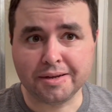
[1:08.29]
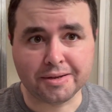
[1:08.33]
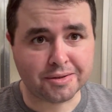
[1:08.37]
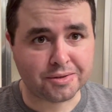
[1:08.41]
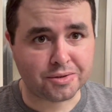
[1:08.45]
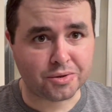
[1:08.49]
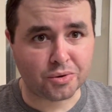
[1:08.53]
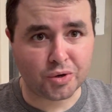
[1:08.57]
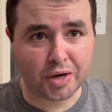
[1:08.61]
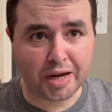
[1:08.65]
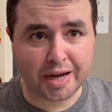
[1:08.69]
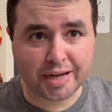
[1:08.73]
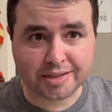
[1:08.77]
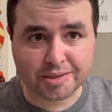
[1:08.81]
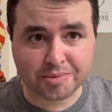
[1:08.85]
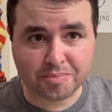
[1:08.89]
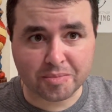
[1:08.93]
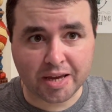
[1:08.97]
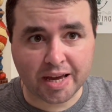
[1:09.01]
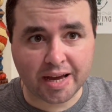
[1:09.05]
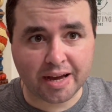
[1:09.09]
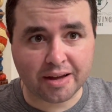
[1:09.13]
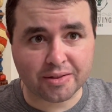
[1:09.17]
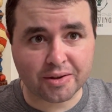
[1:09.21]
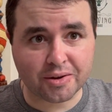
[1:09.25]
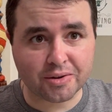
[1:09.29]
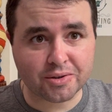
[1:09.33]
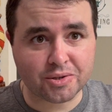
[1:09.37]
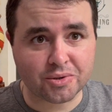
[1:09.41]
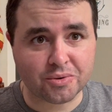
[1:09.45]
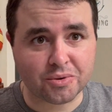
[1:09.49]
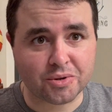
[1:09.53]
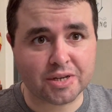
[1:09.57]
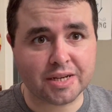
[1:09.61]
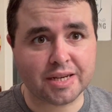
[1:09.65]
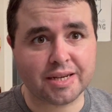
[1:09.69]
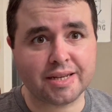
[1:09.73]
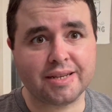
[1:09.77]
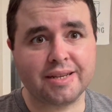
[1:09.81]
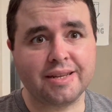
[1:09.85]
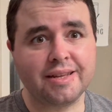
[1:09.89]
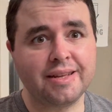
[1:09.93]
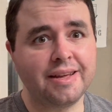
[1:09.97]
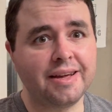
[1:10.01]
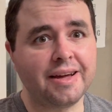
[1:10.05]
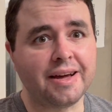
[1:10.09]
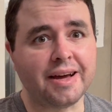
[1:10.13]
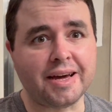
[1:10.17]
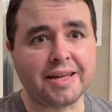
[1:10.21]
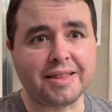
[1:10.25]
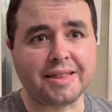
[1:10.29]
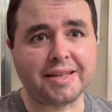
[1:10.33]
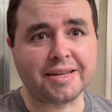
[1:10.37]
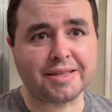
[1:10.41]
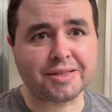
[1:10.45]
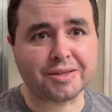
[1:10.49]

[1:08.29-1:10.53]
Don't ask me how they're doing it. I think